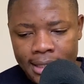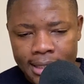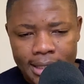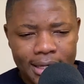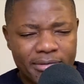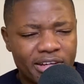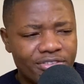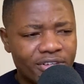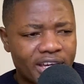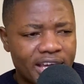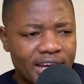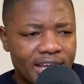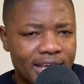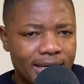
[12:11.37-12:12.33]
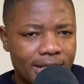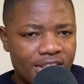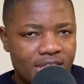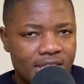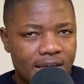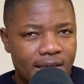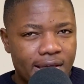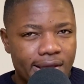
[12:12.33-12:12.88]
I forgetting
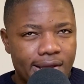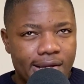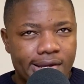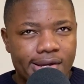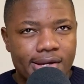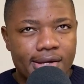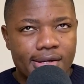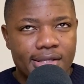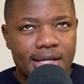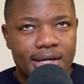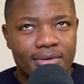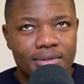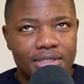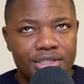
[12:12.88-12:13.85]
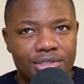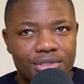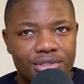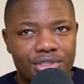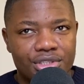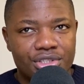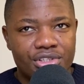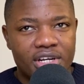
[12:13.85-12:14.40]
anything that I wanted to
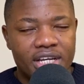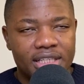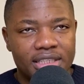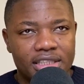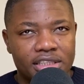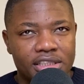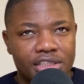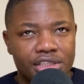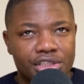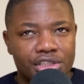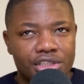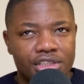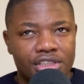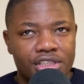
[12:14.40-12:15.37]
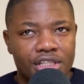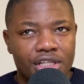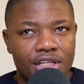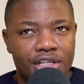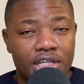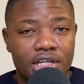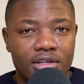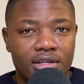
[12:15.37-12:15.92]
address?
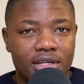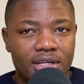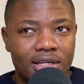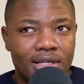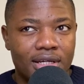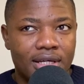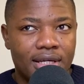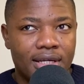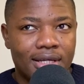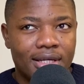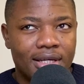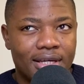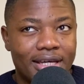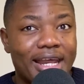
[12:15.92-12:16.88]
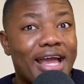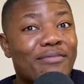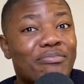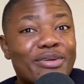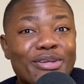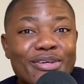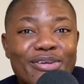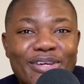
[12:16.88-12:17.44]
No. And Happy
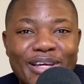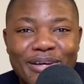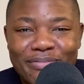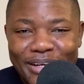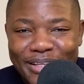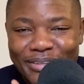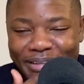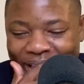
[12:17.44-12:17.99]
New Year, by the way.